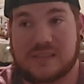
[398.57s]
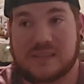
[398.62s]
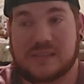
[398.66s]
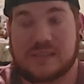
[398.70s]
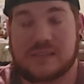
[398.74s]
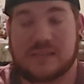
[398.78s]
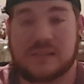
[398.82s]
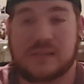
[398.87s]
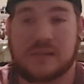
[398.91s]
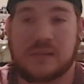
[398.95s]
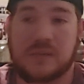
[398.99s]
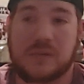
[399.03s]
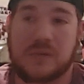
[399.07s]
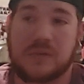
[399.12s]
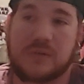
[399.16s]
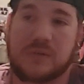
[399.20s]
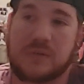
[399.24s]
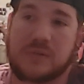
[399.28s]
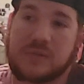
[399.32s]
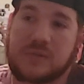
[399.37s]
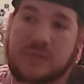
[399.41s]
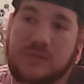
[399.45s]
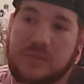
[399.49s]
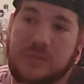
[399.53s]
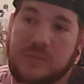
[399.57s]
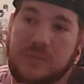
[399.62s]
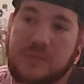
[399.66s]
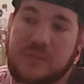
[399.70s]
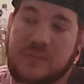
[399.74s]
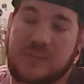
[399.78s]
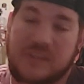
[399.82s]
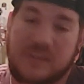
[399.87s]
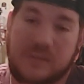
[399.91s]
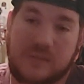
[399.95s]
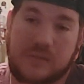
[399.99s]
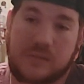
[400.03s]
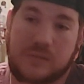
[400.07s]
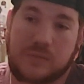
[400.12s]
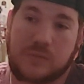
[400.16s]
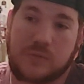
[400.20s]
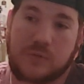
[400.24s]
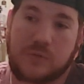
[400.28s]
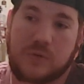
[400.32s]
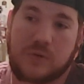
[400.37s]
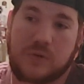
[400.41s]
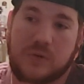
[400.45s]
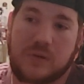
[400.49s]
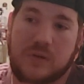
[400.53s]
some of it was censored
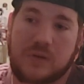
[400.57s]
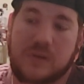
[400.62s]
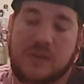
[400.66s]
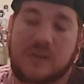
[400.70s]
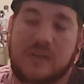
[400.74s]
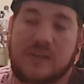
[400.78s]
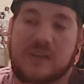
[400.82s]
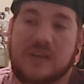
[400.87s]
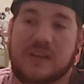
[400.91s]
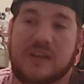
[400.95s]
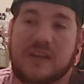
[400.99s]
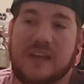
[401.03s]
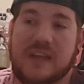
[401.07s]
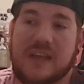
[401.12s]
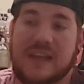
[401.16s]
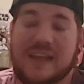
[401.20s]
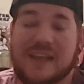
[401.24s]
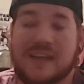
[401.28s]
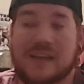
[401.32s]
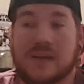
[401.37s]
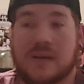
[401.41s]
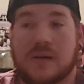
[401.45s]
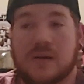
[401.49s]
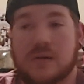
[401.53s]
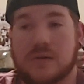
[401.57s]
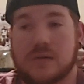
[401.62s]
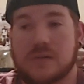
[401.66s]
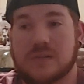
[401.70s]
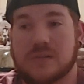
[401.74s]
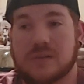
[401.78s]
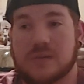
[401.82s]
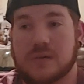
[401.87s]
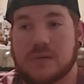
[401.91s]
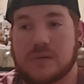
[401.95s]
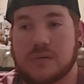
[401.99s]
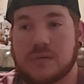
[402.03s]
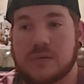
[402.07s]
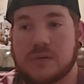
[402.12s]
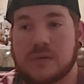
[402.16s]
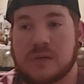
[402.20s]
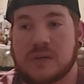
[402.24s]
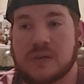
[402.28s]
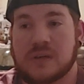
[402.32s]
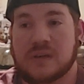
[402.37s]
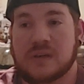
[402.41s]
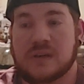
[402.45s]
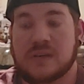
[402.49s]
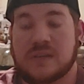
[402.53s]
more, and also
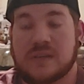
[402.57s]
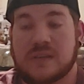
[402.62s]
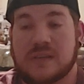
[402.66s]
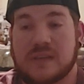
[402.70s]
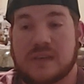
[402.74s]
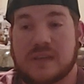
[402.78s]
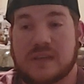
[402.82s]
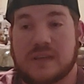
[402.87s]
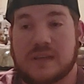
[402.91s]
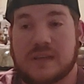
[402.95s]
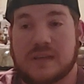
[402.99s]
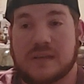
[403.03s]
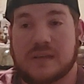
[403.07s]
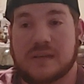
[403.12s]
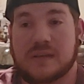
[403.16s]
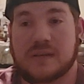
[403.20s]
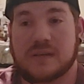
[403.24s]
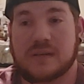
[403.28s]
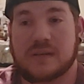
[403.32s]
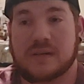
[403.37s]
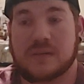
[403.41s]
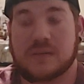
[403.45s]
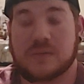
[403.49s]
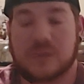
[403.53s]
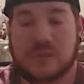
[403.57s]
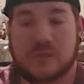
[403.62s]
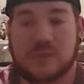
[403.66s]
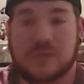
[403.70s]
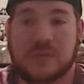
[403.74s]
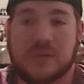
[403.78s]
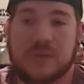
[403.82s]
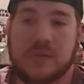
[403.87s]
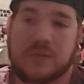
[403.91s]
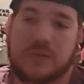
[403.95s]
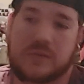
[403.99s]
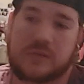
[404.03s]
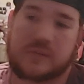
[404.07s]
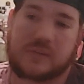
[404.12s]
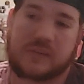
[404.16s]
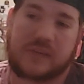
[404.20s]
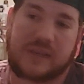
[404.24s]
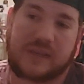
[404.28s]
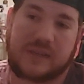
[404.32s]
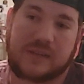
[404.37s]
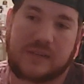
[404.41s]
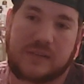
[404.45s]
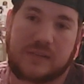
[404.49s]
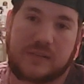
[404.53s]
the multiplayer was
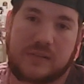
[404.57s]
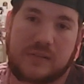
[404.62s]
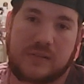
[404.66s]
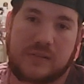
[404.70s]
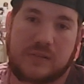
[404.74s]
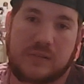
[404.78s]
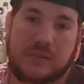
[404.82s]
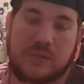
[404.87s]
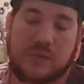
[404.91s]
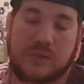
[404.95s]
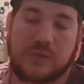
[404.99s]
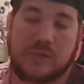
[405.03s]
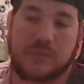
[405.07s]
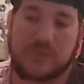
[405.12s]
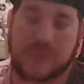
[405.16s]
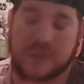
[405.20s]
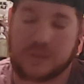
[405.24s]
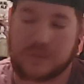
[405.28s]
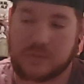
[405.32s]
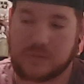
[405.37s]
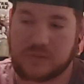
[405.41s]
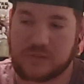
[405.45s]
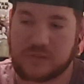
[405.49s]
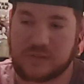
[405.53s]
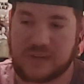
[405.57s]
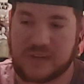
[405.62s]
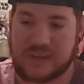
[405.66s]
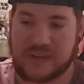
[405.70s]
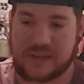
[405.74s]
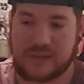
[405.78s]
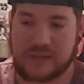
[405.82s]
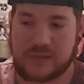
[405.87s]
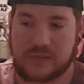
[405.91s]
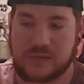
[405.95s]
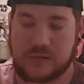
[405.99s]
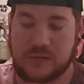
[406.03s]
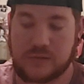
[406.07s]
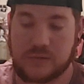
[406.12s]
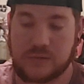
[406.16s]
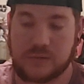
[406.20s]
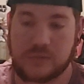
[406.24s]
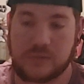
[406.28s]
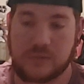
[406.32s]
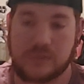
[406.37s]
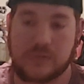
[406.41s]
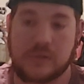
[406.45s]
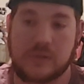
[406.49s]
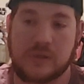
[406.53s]
changed. Multiplayer was changed
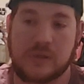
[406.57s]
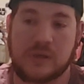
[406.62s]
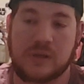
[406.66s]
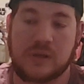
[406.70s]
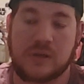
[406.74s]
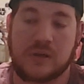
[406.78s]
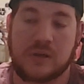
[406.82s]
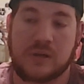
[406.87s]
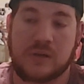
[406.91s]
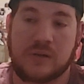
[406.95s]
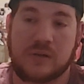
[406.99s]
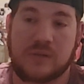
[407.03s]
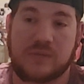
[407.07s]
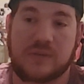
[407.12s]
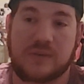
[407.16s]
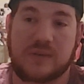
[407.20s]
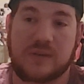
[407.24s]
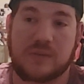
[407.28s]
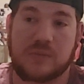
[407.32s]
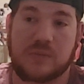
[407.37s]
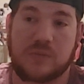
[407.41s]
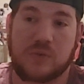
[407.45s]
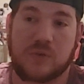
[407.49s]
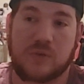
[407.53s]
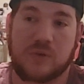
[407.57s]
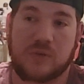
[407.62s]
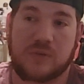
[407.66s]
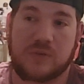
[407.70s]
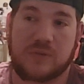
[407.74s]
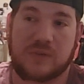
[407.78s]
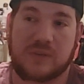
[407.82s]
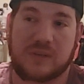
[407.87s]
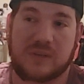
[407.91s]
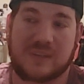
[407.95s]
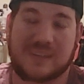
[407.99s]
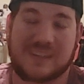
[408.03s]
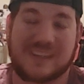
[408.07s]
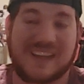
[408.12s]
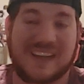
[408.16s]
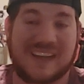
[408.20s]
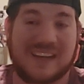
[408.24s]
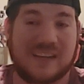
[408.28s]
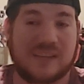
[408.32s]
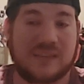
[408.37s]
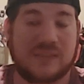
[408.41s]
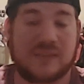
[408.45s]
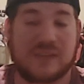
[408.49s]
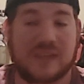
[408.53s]
to fit more of a kind
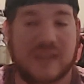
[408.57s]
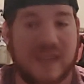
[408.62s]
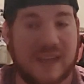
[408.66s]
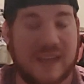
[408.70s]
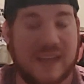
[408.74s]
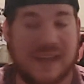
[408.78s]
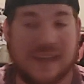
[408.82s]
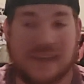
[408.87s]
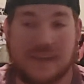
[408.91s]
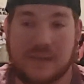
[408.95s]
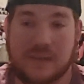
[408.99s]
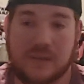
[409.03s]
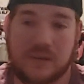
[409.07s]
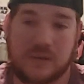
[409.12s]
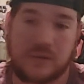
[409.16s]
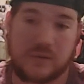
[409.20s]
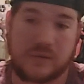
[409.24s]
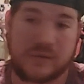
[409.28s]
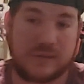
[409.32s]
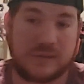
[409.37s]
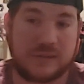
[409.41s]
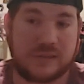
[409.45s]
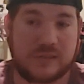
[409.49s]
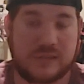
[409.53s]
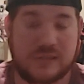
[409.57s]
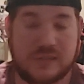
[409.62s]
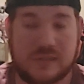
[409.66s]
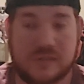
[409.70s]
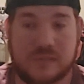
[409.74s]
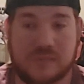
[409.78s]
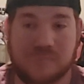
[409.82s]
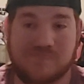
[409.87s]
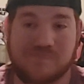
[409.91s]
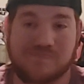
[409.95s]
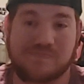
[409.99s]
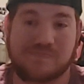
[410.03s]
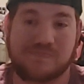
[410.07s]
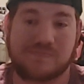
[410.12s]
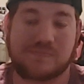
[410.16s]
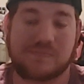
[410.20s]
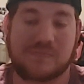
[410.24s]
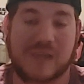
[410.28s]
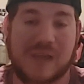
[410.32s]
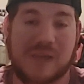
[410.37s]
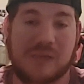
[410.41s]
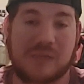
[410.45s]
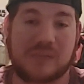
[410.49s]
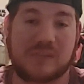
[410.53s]
of a Halo-ish,
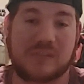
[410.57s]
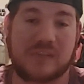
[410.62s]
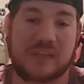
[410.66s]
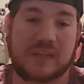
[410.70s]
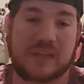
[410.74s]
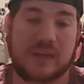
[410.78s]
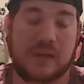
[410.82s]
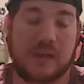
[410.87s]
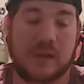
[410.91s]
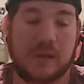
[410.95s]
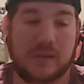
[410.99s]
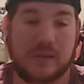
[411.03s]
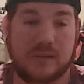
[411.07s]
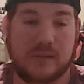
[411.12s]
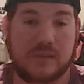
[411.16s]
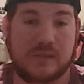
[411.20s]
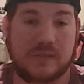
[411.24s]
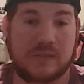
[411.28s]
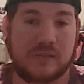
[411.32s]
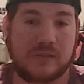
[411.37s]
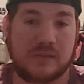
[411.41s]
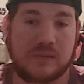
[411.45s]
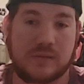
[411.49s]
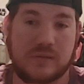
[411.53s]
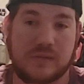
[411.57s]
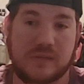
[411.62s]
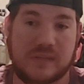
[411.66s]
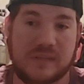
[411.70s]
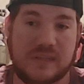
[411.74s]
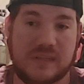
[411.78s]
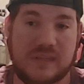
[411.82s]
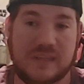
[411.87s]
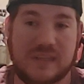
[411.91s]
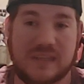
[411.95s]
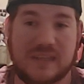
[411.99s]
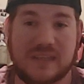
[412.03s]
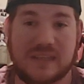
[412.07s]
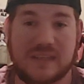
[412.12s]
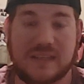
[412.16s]
I would say Call of Duty-ish